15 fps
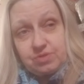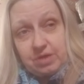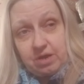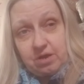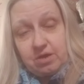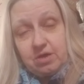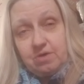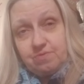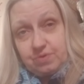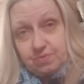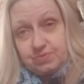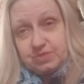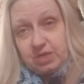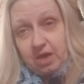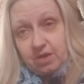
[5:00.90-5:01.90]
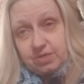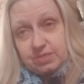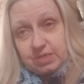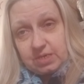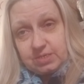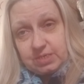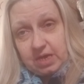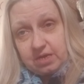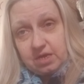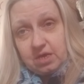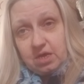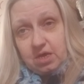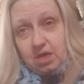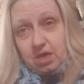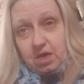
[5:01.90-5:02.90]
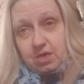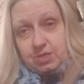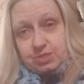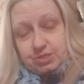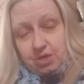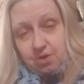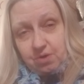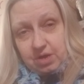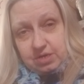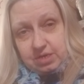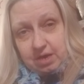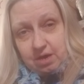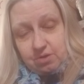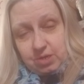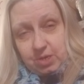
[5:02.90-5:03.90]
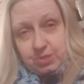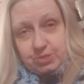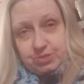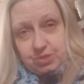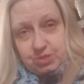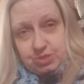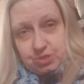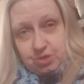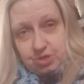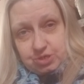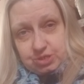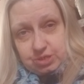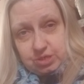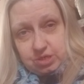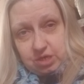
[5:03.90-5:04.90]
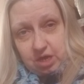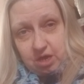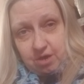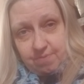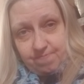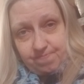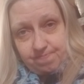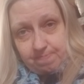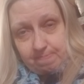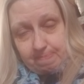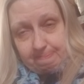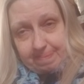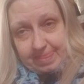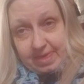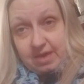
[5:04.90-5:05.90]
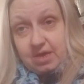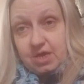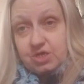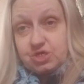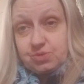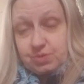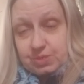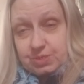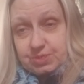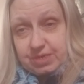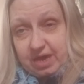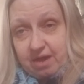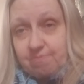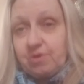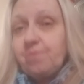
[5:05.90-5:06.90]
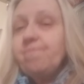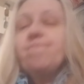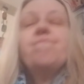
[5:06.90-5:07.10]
our fifth child, as I said. So anyhow, long story short, she um she was a scammer.